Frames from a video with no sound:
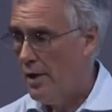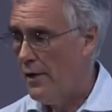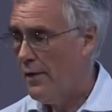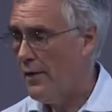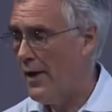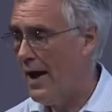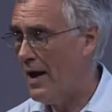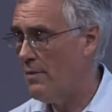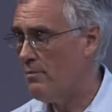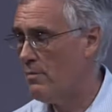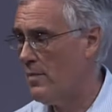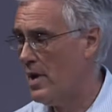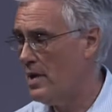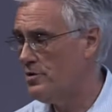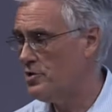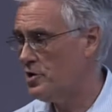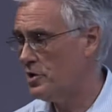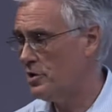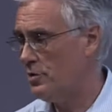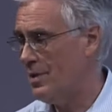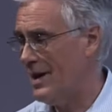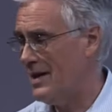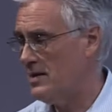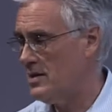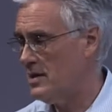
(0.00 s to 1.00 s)
that
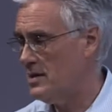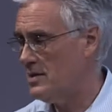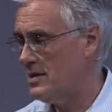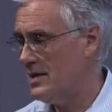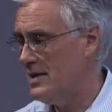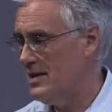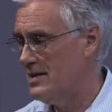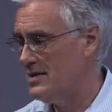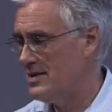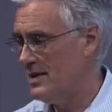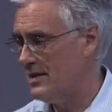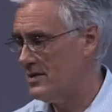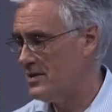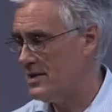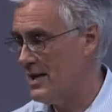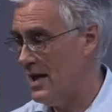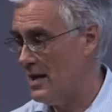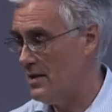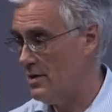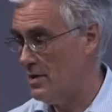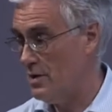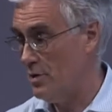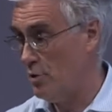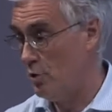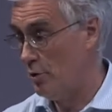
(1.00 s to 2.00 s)
most credit is
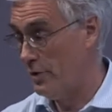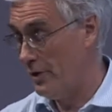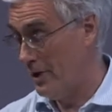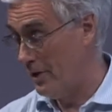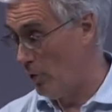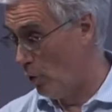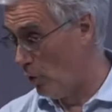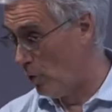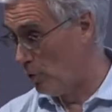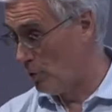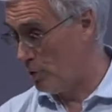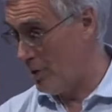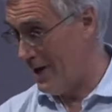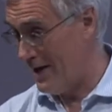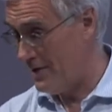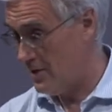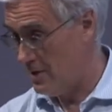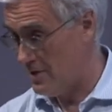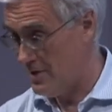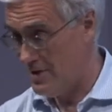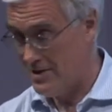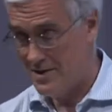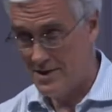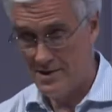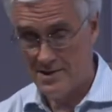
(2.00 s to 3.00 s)
extended, or that all
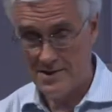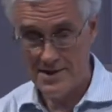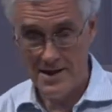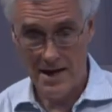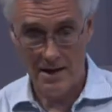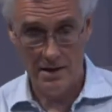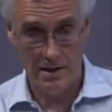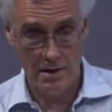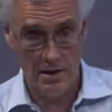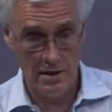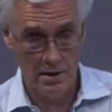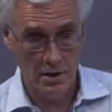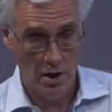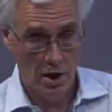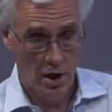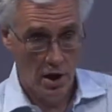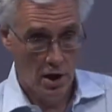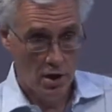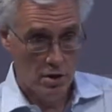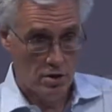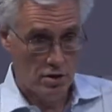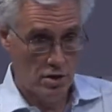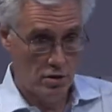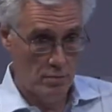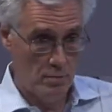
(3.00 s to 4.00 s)
credit is extended,
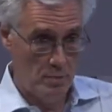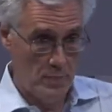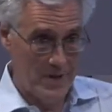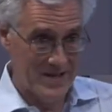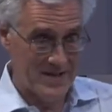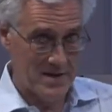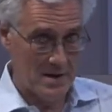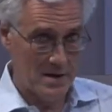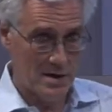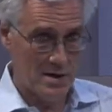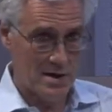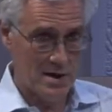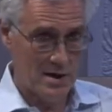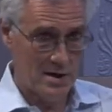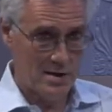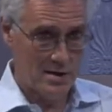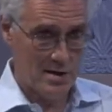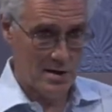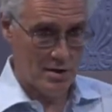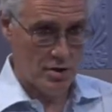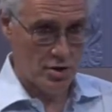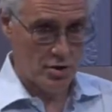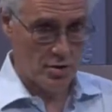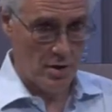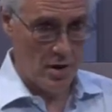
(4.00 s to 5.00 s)
to businesses
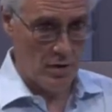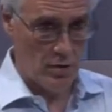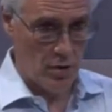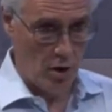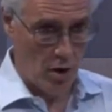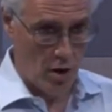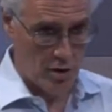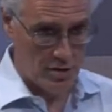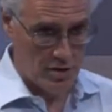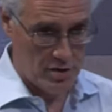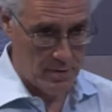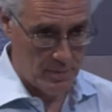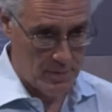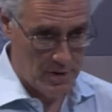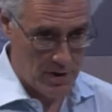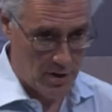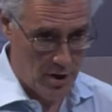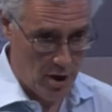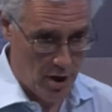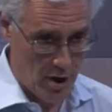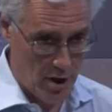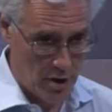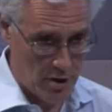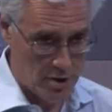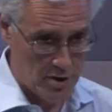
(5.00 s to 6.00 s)
stroke
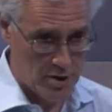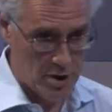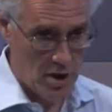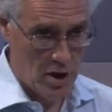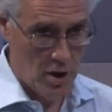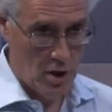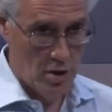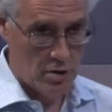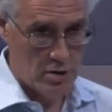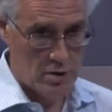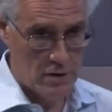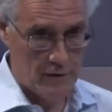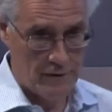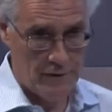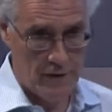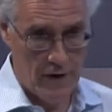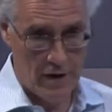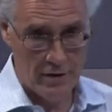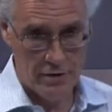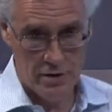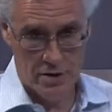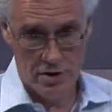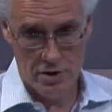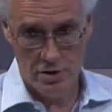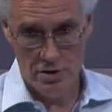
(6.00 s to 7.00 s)
entrepreneurs to
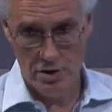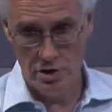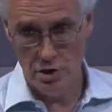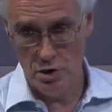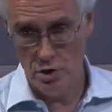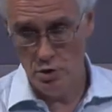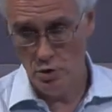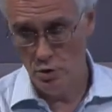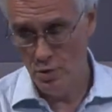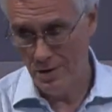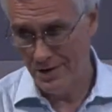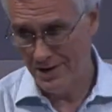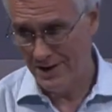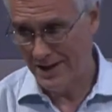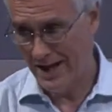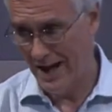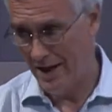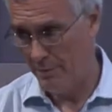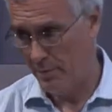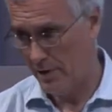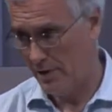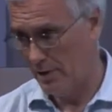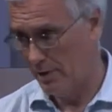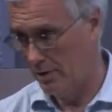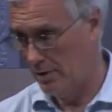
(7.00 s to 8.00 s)
fund new
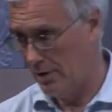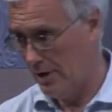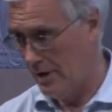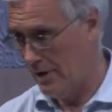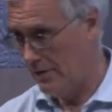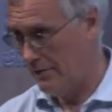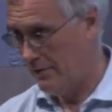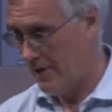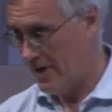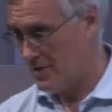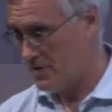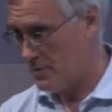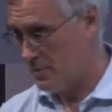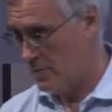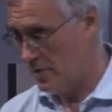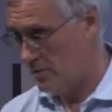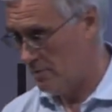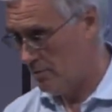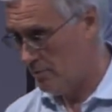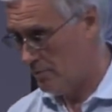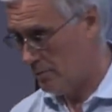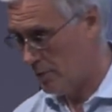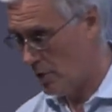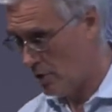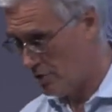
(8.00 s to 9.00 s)
capital investment
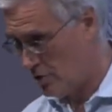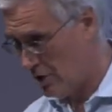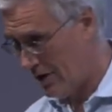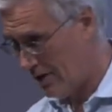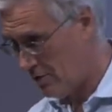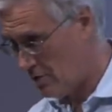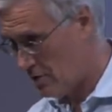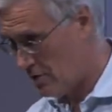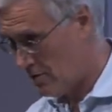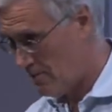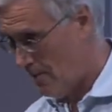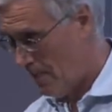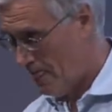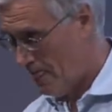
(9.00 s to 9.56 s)
projects.